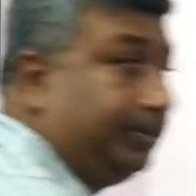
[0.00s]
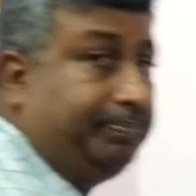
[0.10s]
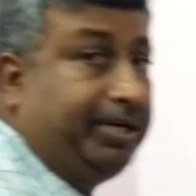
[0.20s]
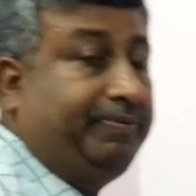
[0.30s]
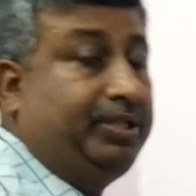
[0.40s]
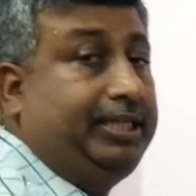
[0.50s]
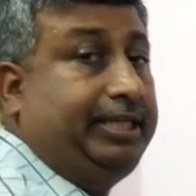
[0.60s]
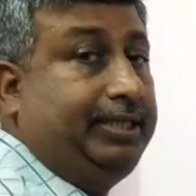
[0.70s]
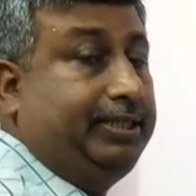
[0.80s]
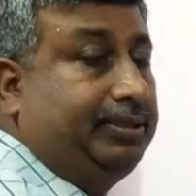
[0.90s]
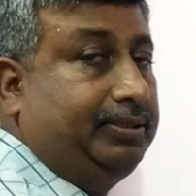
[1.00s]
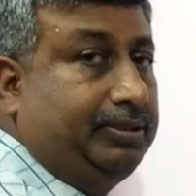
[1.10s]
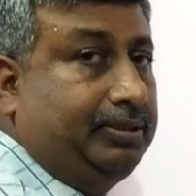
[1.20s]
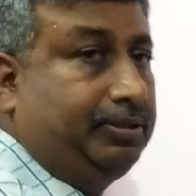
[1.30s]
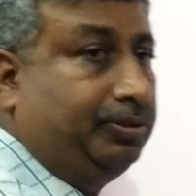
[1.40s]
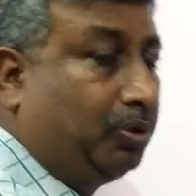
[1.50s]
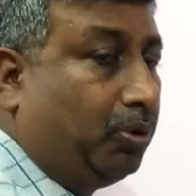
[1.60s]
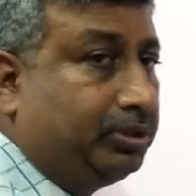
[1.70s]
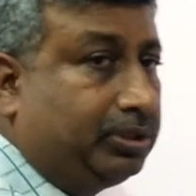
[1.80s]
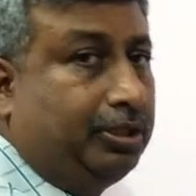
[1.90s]
between the
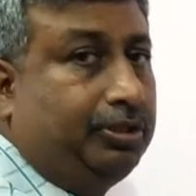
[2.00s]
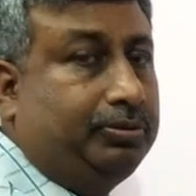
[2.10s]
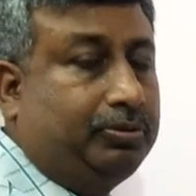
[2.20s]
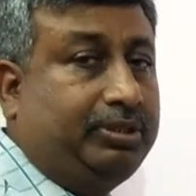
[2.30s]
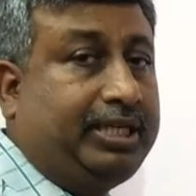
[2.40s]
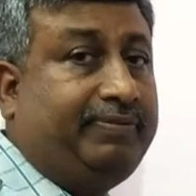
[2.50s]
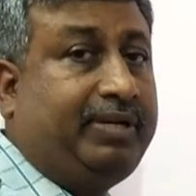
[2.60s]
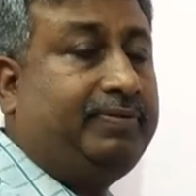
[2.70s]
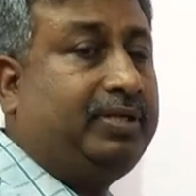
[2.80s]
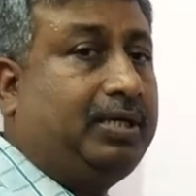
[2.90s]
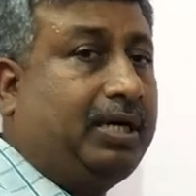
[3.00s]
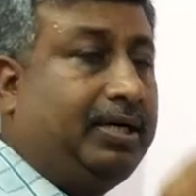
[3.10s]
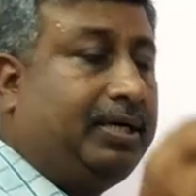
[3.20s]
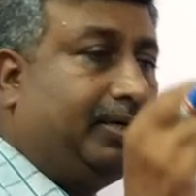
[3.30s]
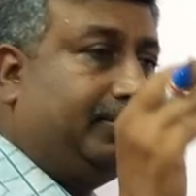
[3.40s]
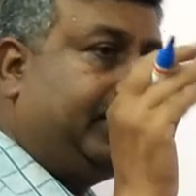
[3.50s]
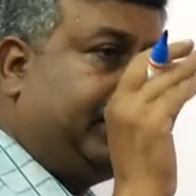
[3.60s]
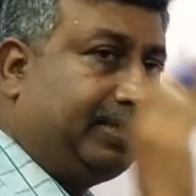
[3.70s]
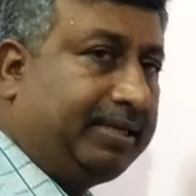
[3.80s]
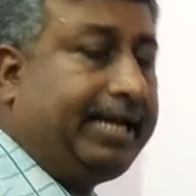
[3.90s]
rows so that whenever there
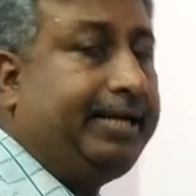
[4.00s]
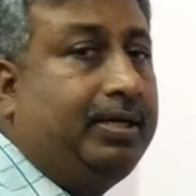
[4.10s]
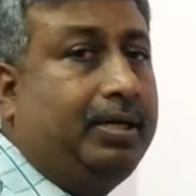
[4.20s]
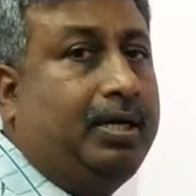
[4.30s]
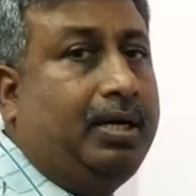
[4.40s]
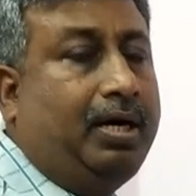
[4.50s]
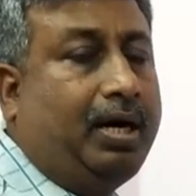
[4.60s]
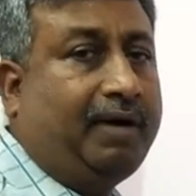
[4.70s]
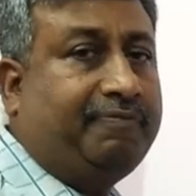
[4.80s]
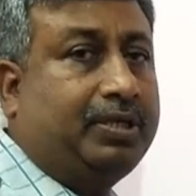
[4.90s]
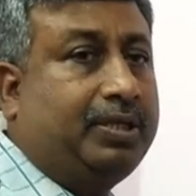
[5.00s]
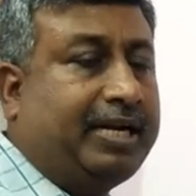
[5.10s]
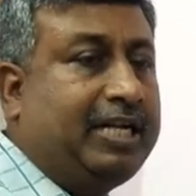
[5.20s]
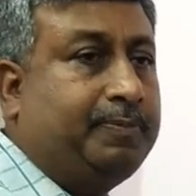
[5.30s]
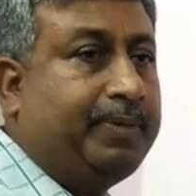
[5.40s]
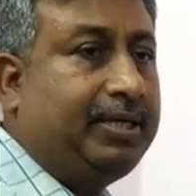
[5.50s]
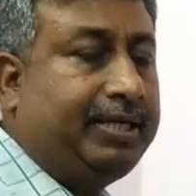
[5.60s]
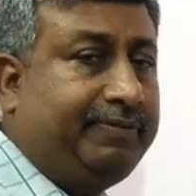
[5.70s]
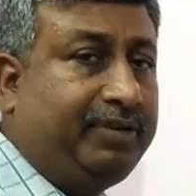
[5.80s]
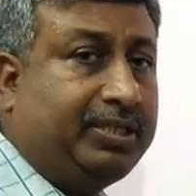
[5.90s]
is a rain after the dry spell,
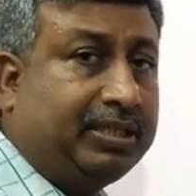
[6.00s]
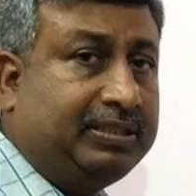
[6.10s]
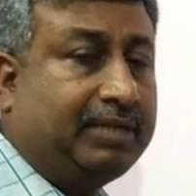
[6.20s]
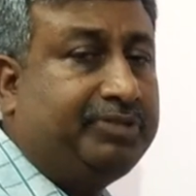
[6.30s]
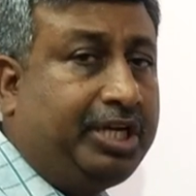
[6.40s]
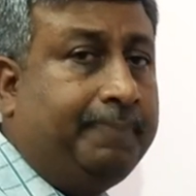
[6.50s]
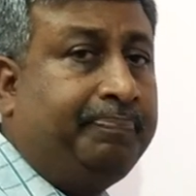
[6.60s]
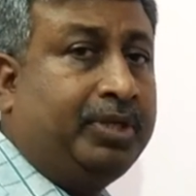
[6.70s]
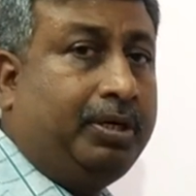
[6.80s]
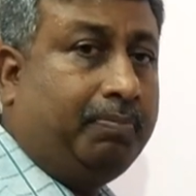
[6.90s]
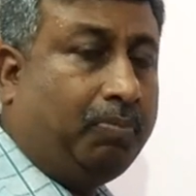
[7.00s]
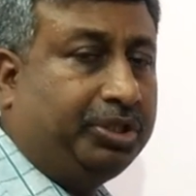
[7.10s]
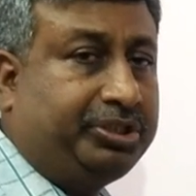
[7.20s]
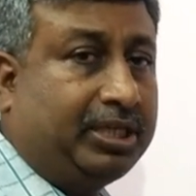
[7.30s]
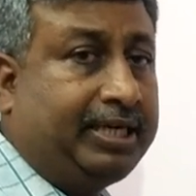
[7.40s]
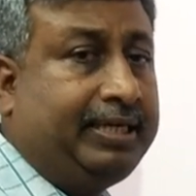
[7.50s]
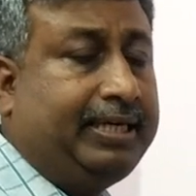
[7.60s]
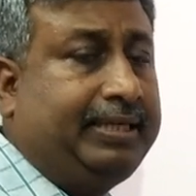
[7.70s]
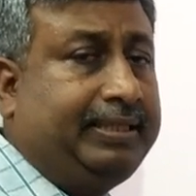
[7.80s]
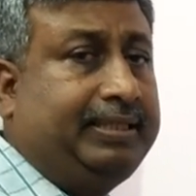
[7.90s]
it will conserve the moisture and
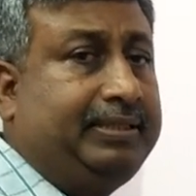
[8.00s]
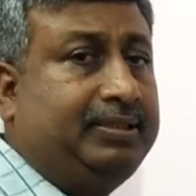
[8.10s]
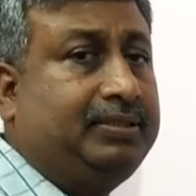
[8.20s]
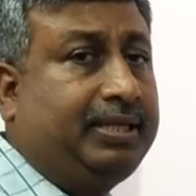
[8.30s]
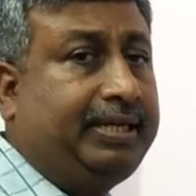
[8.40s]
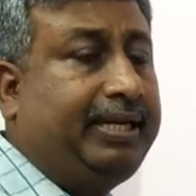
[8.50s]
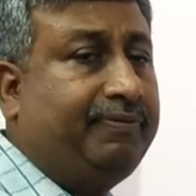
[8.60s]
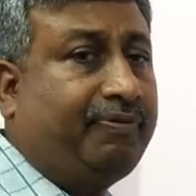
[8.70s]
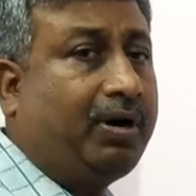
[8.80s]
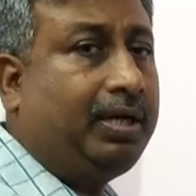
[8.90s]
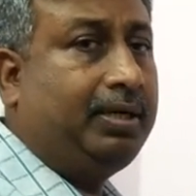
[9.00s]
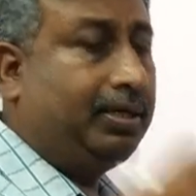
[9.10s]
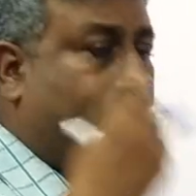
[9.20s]
it increases the rainfall